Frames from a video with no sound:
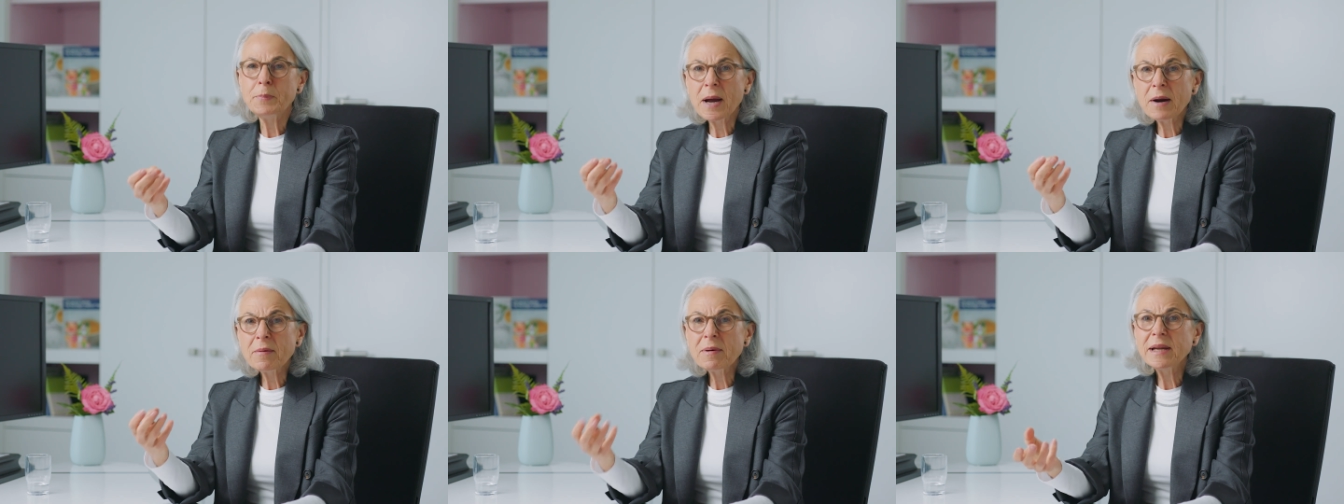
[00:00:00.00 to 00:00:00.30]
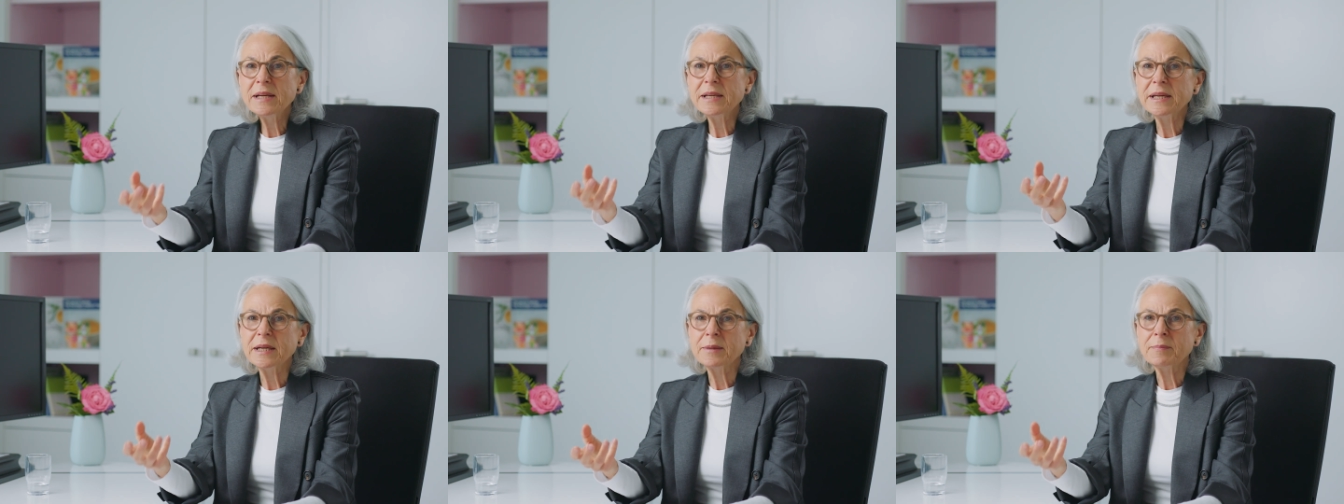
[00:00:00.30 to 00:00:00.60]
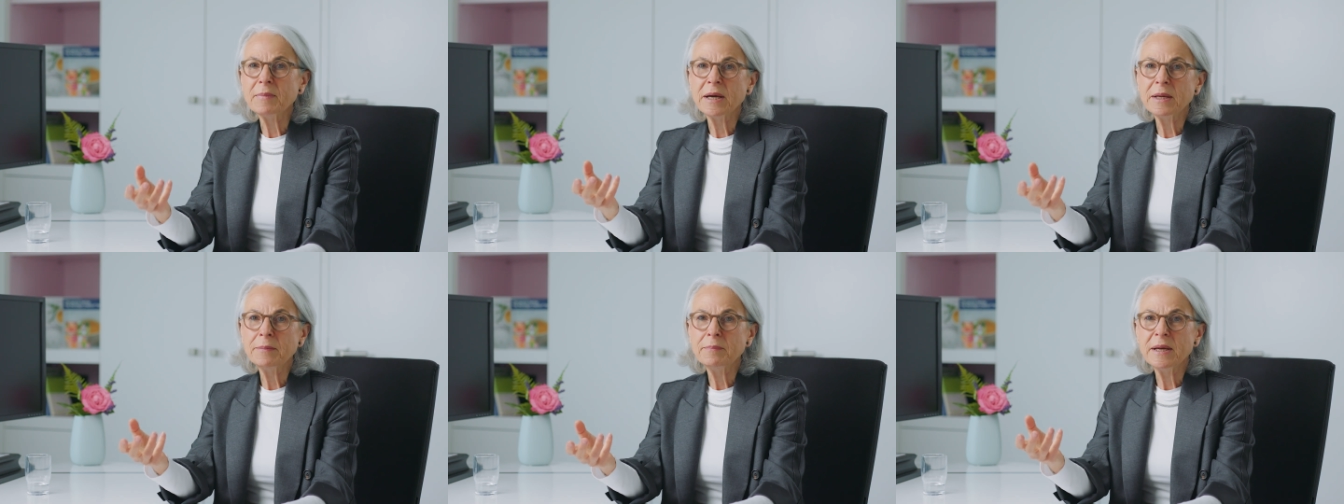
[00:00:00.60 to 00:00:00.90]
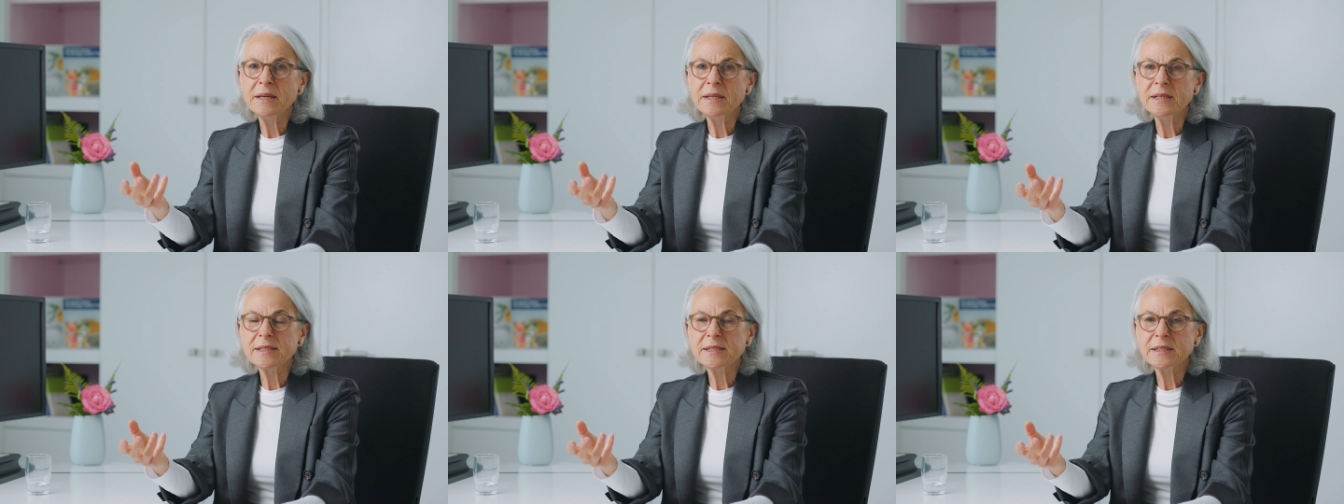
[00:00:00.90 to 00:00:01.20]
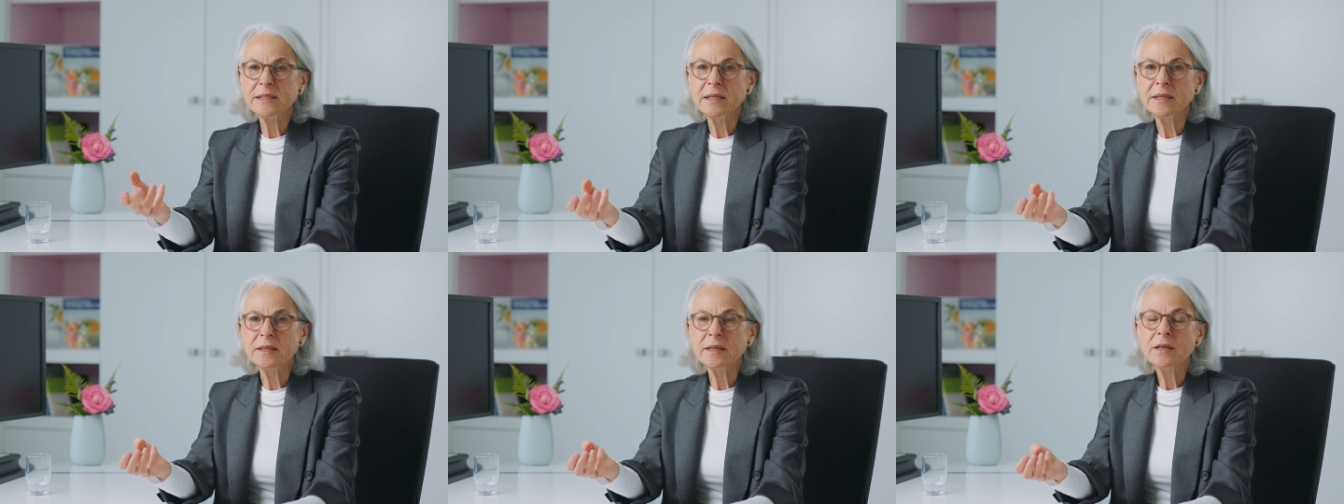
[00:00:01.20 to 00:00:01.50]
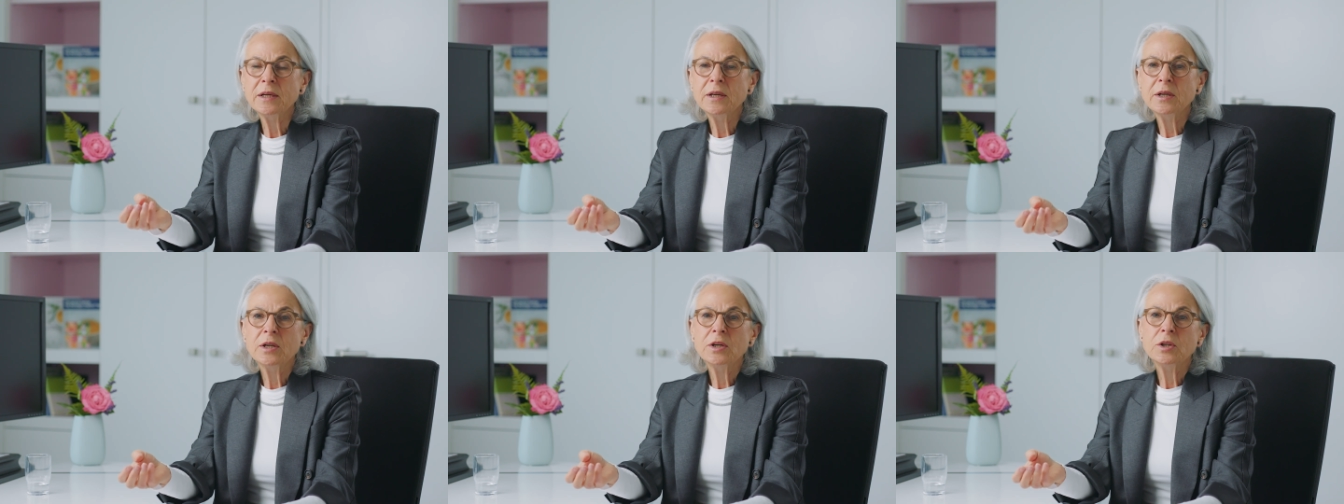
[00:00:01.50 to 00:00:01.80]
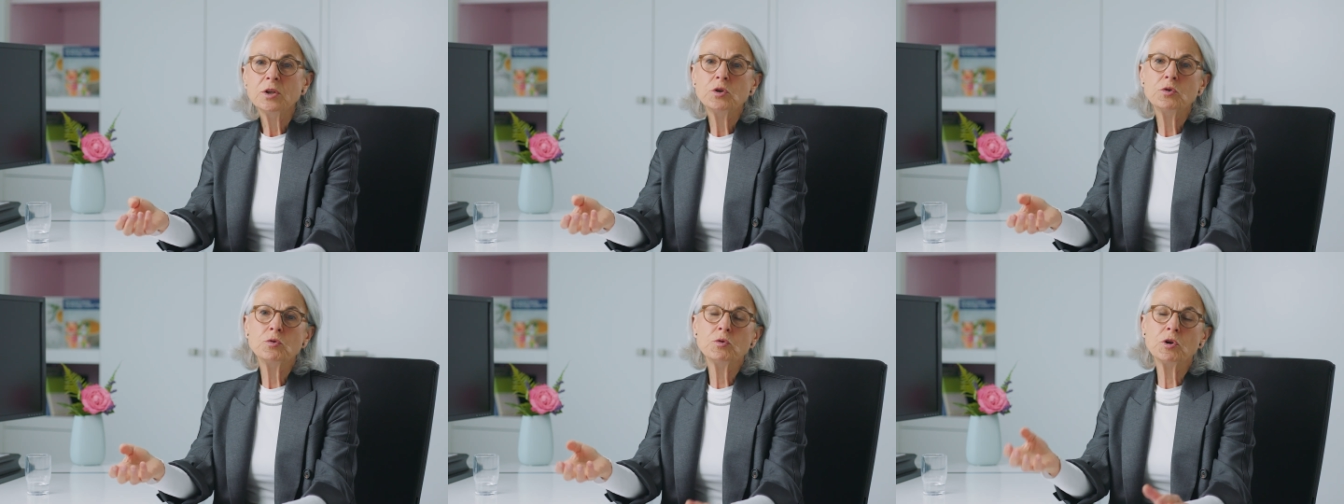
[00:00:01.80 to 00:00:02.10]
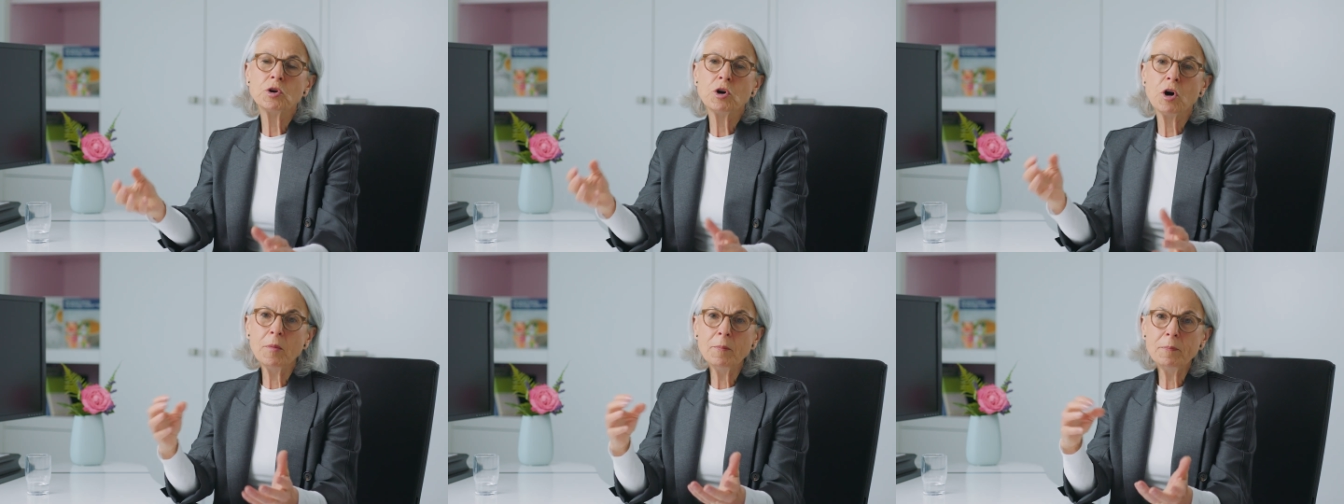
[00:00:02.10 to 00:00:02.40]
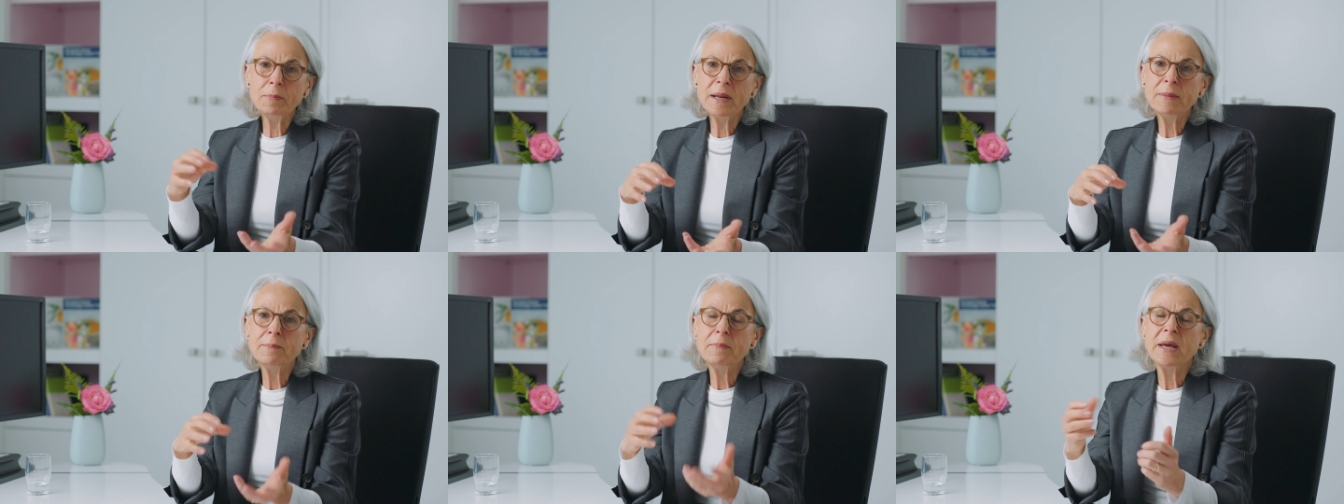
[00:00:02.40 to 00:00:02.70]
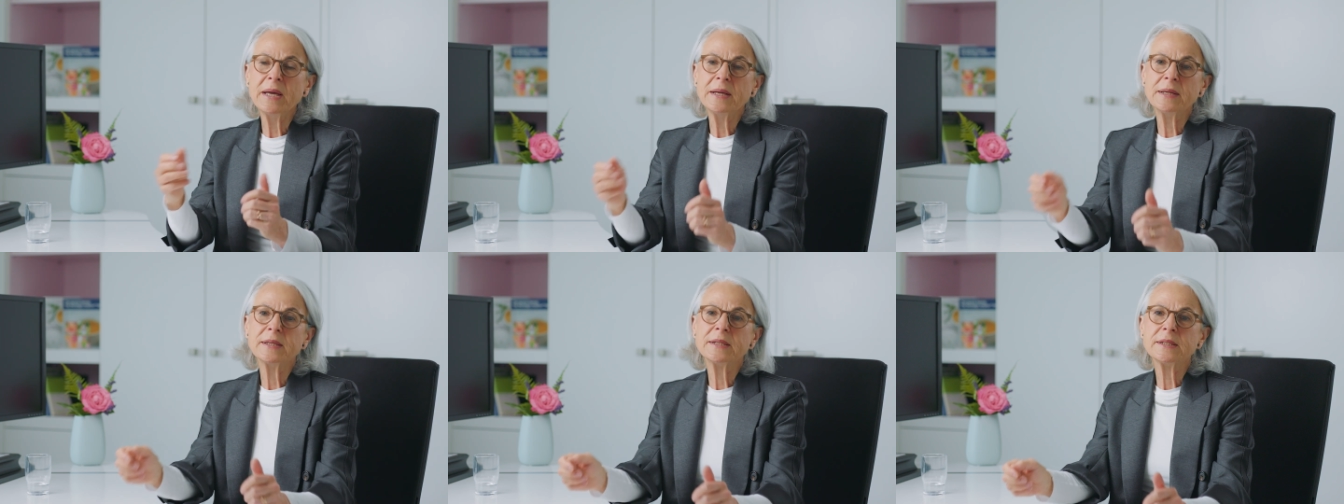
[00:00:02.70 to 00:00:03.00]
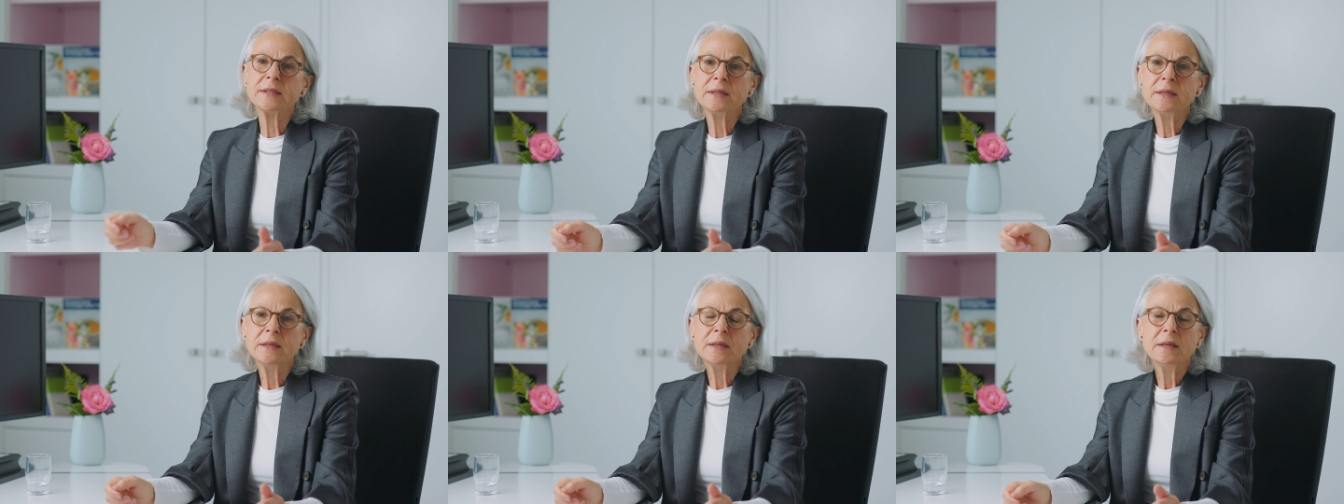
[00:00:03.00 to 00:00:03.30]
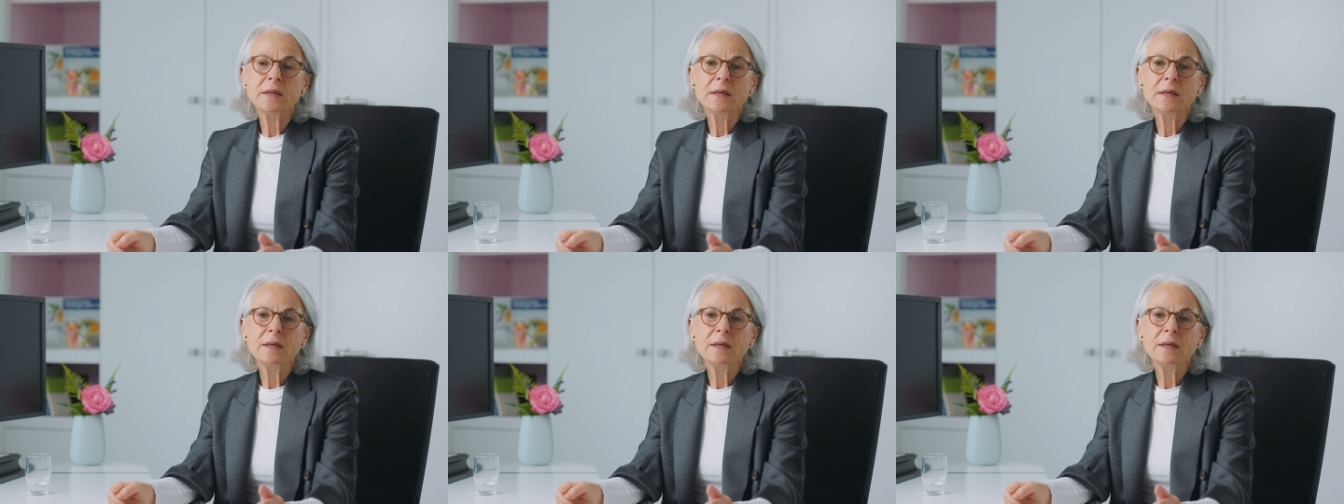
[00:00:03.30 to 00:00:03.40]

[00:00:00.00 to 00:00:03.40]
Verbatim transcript: paradigm in medicine to complement